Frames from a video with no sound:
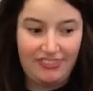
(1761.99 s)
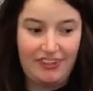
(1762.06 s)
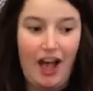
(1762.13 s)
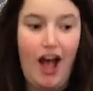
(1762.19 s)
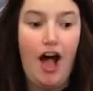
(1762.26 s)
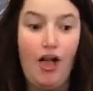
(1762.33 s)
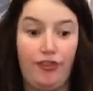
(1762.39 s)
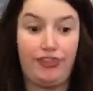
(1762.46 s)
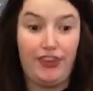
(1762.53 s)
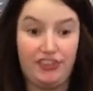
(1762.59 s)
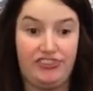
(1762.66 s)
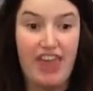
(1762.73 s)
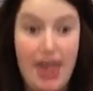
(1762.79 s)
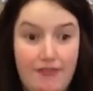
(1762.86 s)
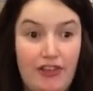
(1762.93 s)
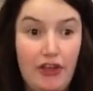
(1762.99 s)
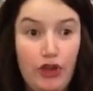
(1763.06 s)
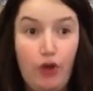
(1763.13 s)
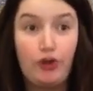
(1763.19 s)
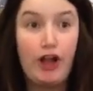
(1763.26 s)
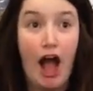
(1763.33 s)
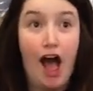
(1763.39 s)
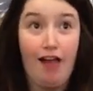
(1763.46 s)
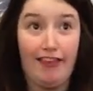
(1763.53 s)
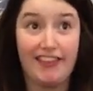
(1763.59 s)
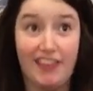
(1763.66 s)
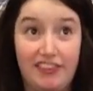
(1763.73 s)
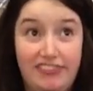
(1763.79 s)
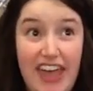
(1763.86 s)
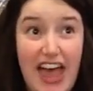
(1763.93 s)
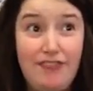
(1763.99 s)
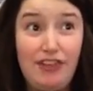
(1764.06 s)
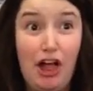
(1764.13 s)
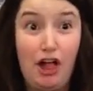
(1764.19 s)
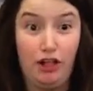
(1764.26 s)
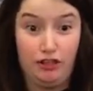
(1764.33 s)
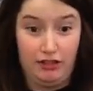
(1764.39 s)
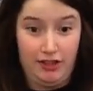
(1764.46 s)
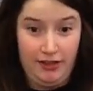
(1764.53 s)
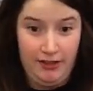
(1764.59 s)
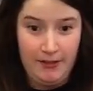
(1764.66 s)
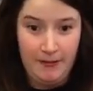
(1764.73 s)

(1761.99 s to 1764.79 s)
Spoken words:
calls the devil! You're calling the devil!